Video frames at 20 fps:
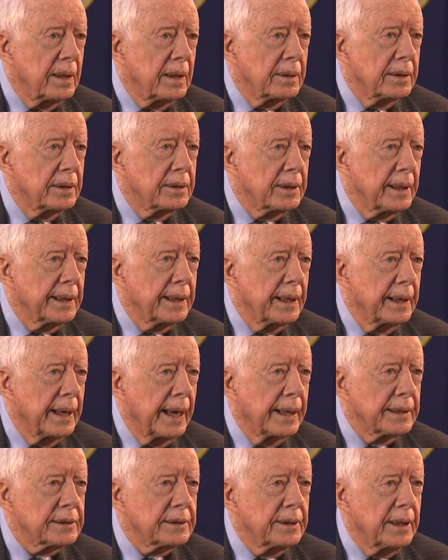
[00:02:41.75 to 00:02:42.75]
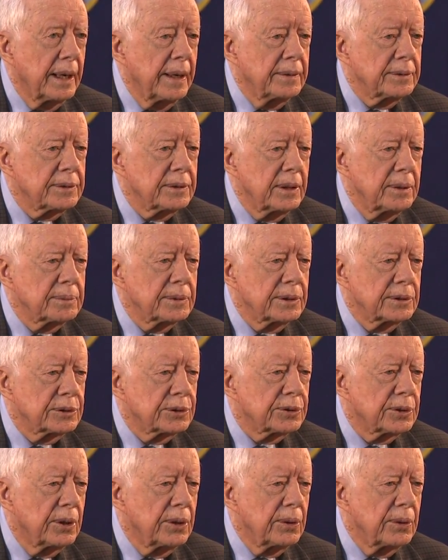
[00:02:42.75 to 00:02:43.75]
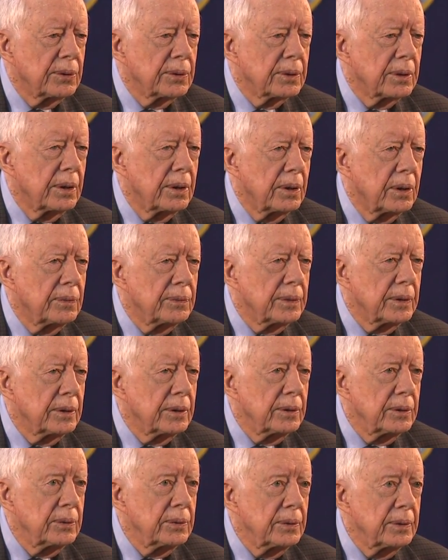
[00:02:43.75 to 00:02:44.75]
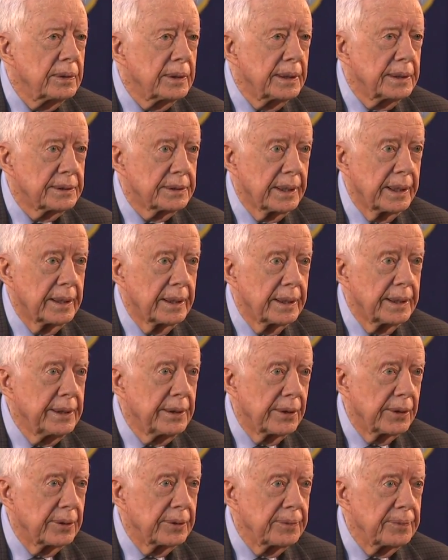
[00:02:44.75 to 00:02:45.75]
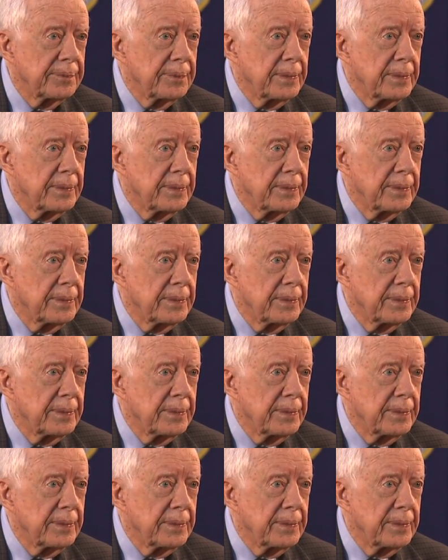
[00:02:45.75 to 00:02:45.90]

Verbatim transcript: that they can actually have some control over who is their leader.